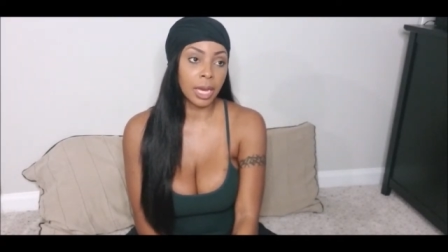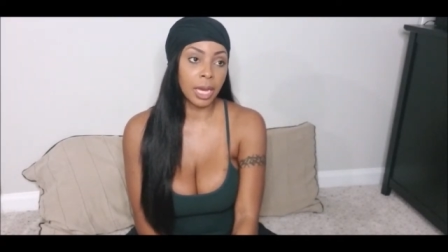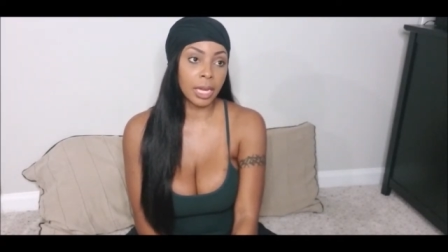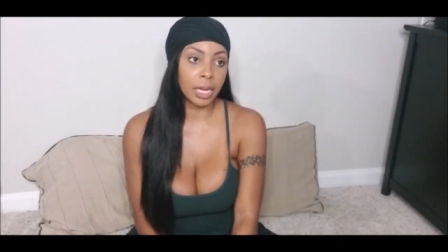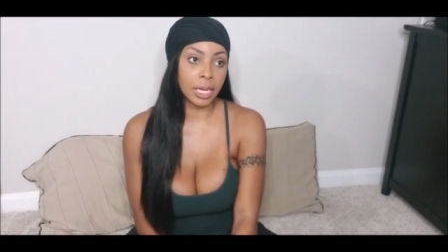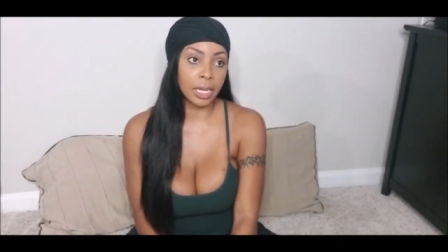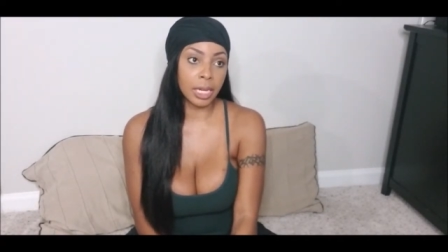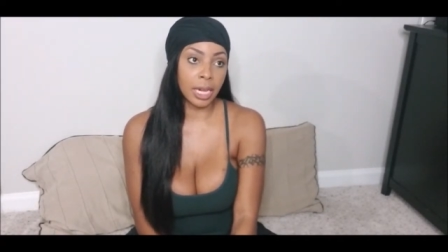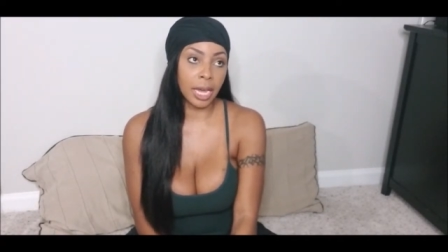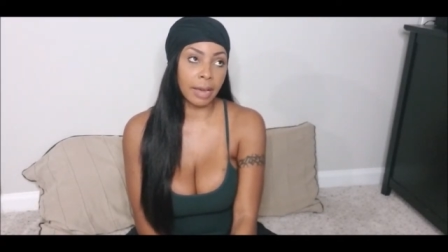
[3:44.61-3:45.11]

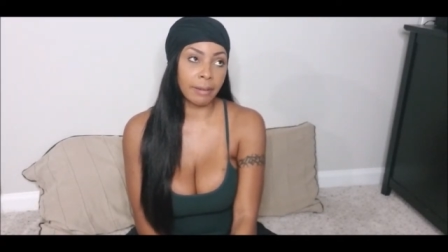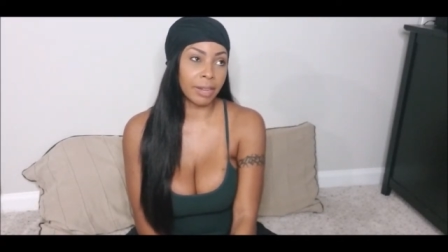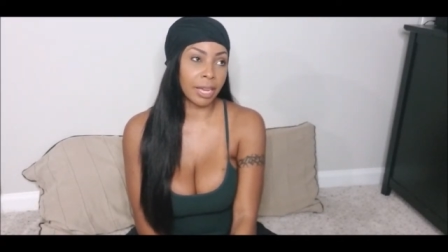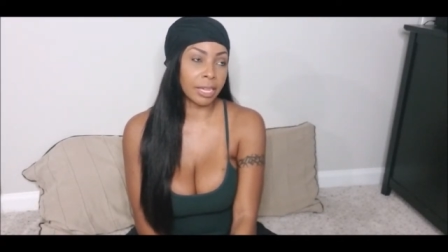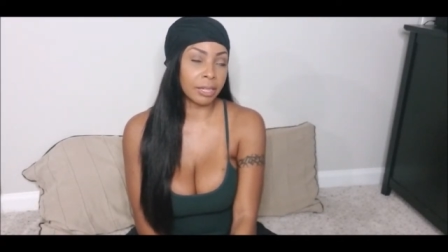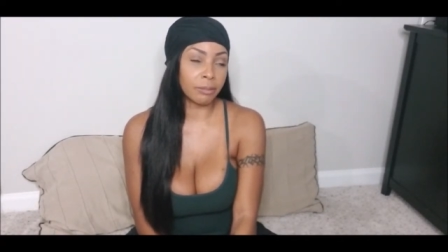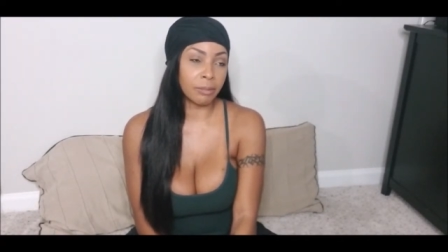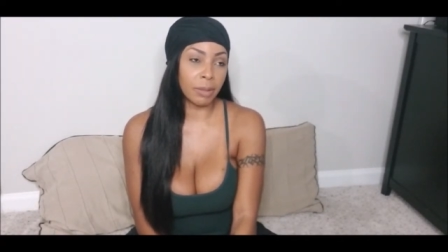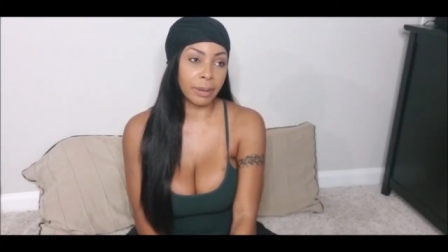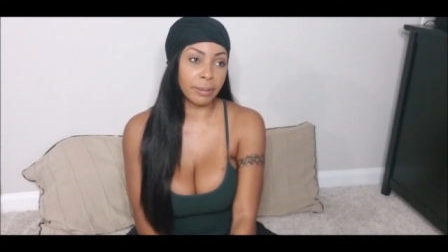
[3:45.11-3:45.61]
and then he'd have
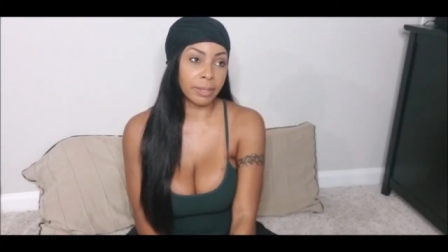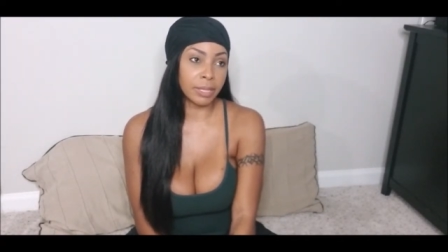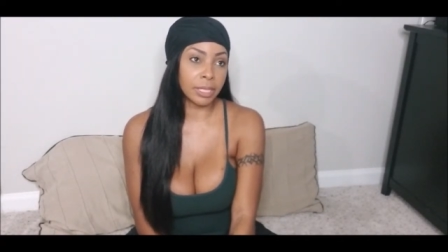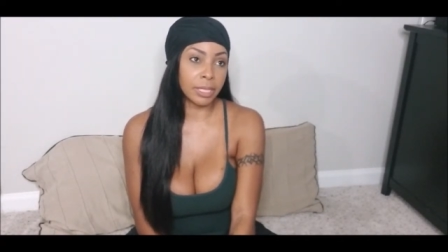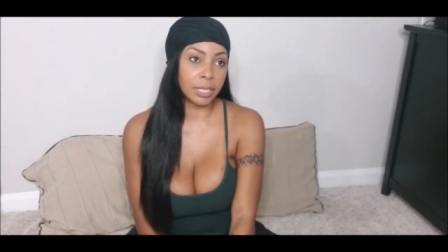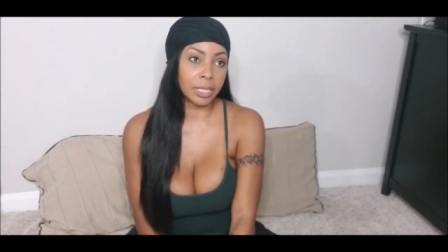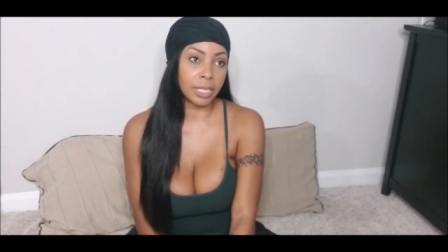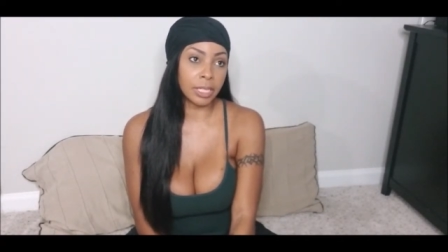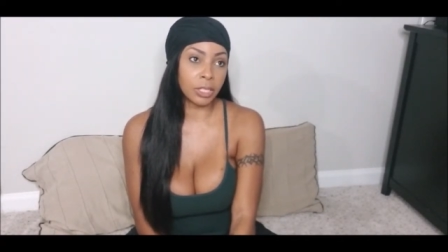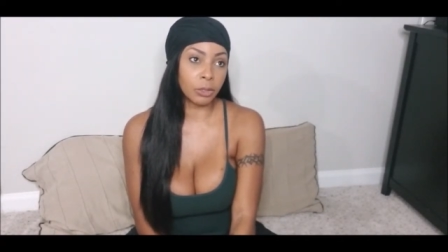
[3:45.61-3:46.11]
like maybe
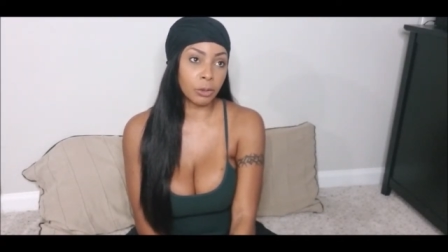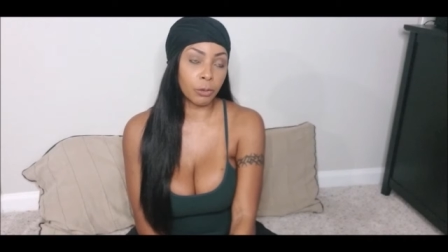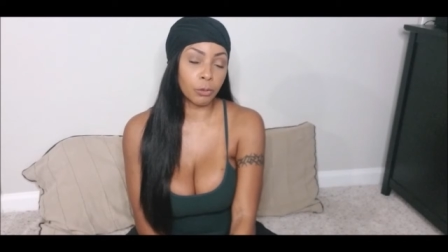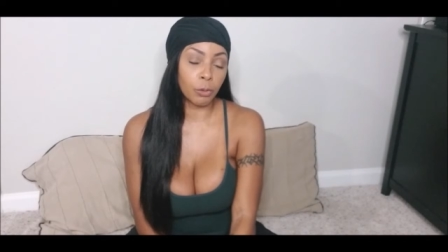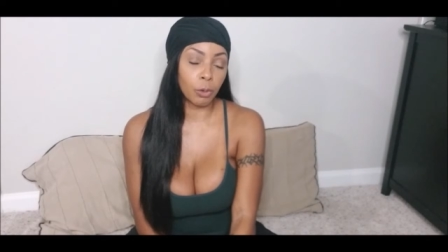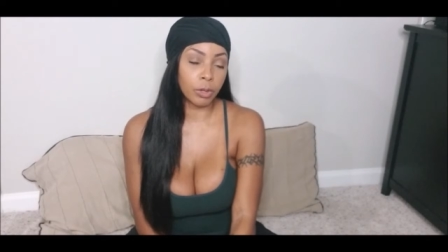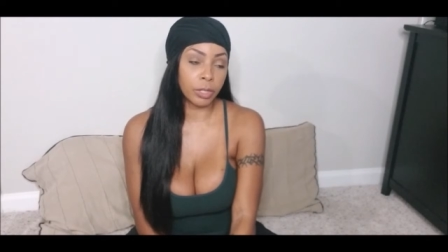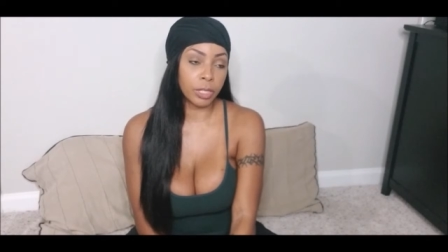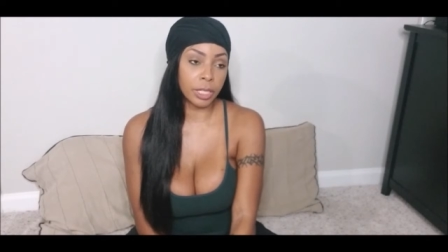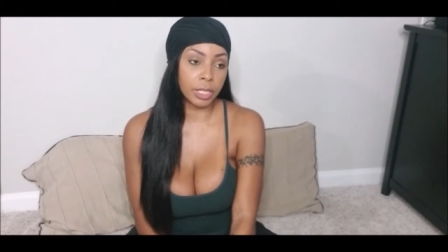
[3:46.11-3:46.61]
six or
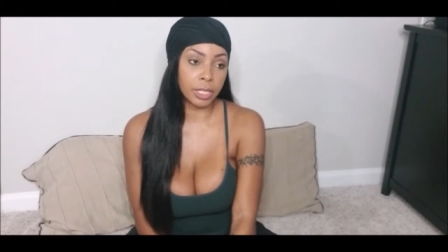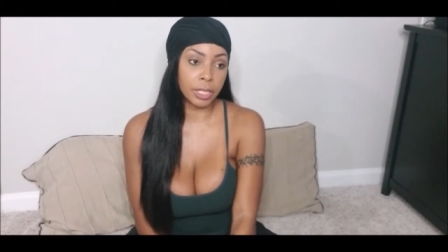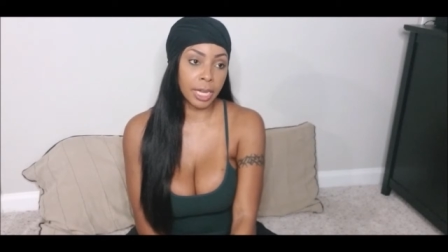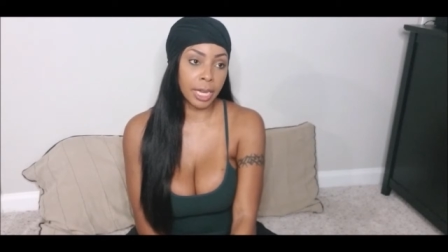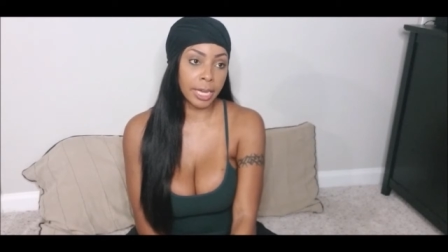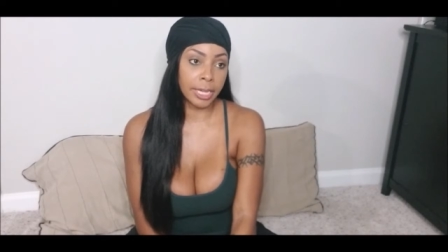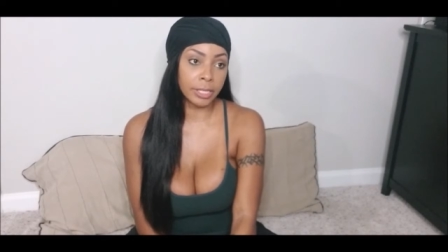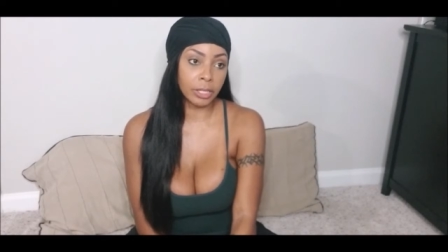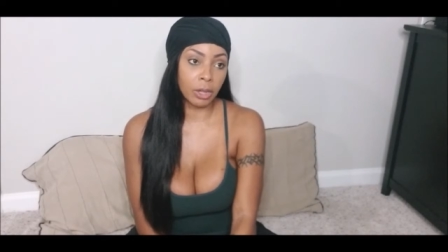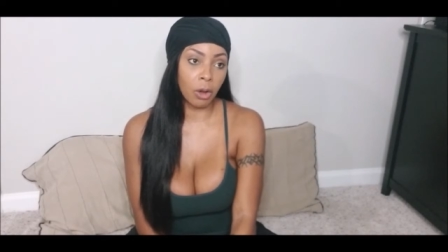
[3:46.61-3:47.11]
14
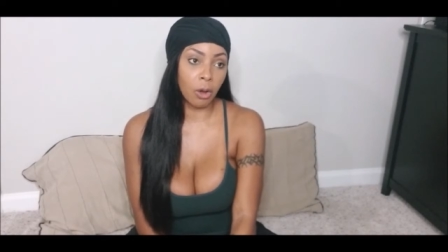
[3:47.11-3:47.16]
days